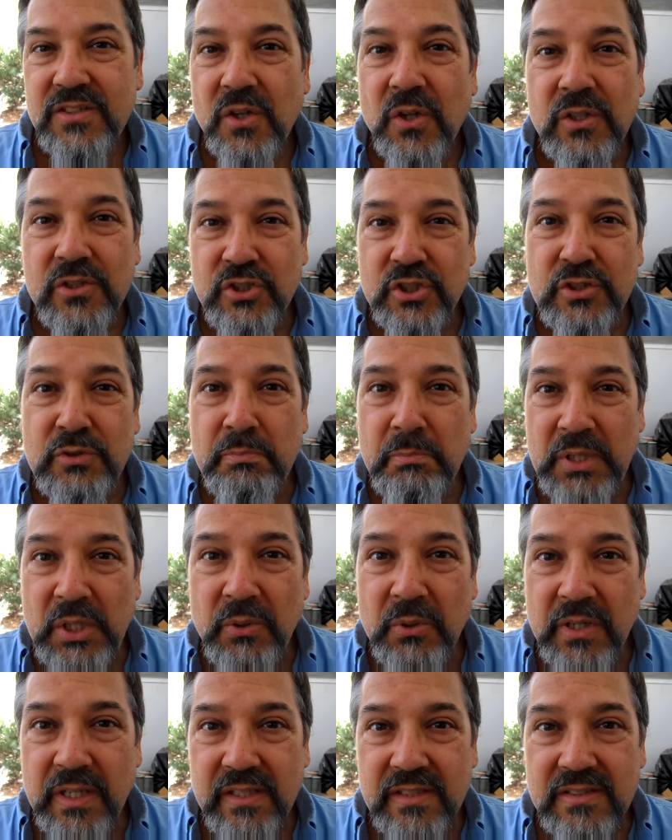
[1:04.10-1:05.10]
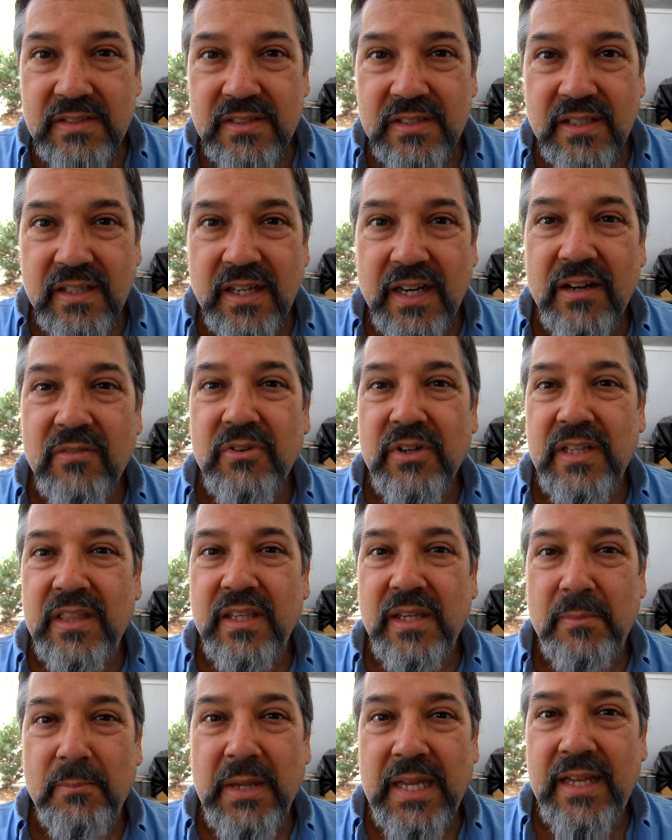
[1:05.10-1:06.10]
all just mucus.
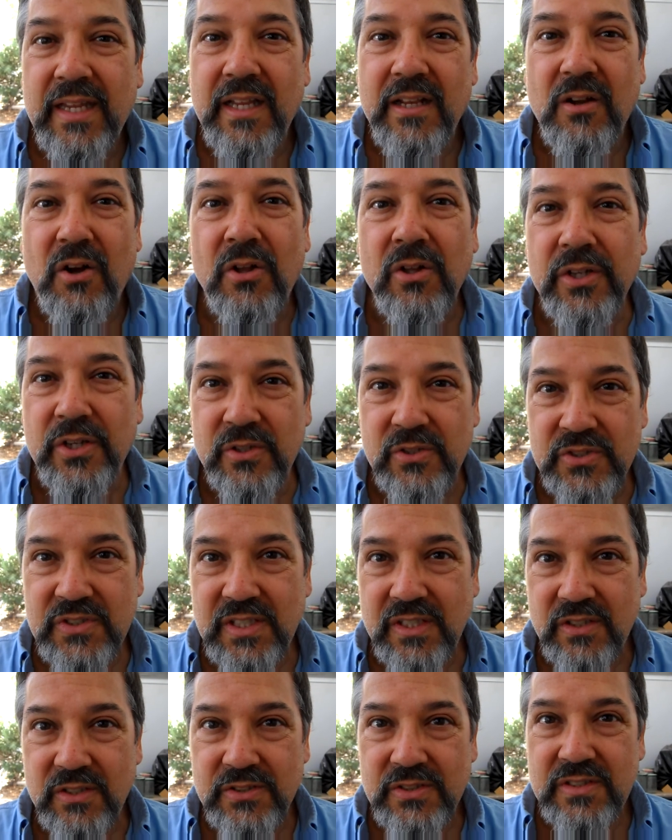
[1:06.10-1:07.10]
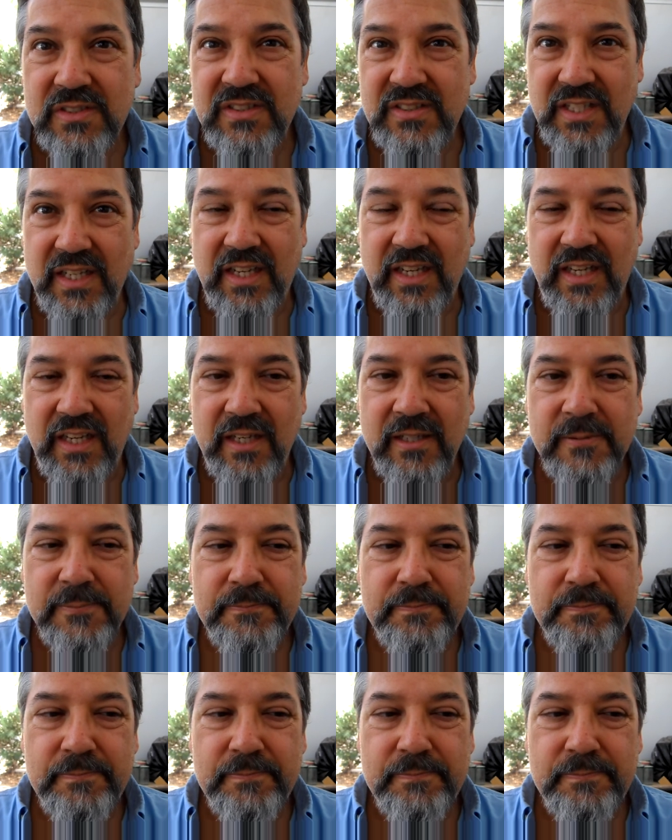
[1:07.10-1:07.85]
Everything making all your cells sticky.